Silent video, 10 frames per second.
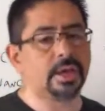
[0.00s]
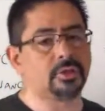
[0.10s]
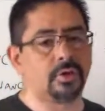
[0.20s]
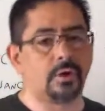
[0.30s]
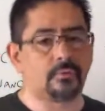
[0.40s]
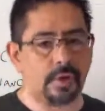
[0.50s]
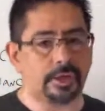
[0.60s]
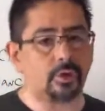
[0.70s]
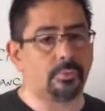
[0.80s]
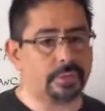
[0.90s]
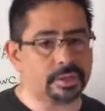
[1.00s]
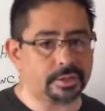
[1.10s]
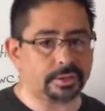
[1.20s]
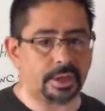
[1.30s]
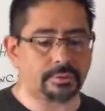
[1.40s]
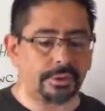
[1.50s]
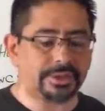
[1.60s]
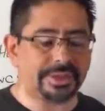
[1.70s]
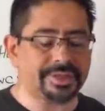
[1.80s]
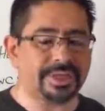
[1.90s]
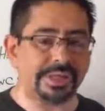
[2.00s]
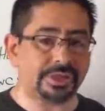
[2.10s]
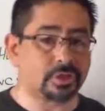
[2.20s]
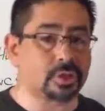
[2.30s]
It's gonna affect your business, especially the season